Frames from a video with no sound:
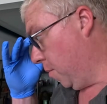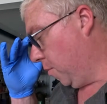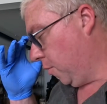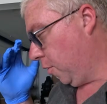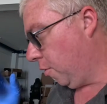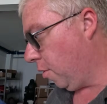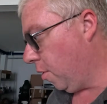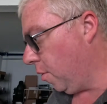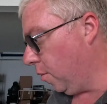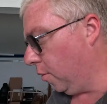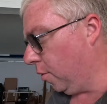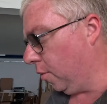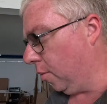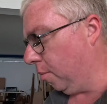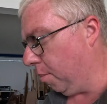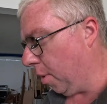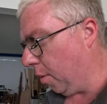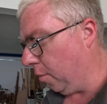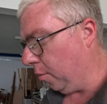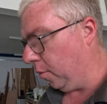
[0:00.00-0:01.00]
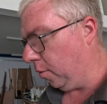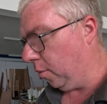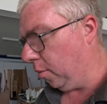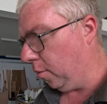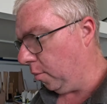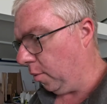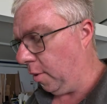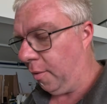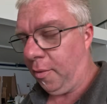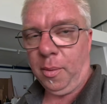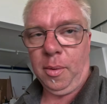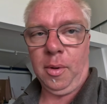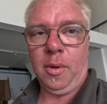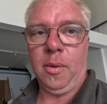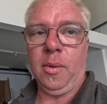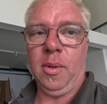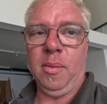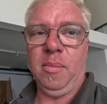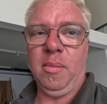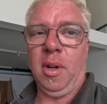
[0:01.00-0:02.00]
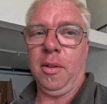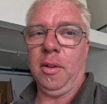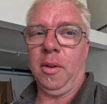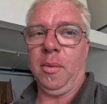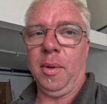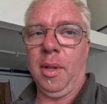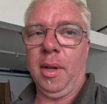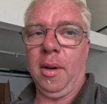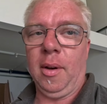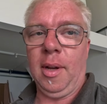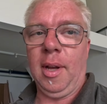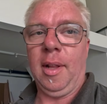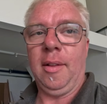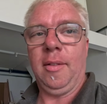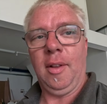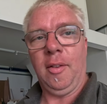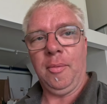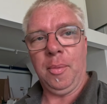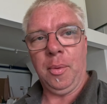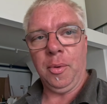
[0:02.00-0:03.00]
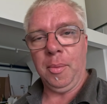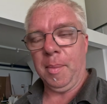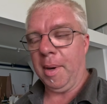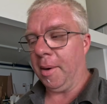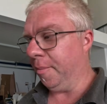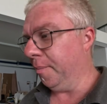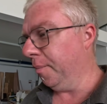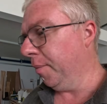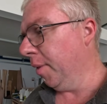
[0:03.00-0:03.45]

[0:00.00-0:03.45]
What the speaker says: screws, bolts, whatever you want to call them. I don't know what they are yet until I've pulled them out.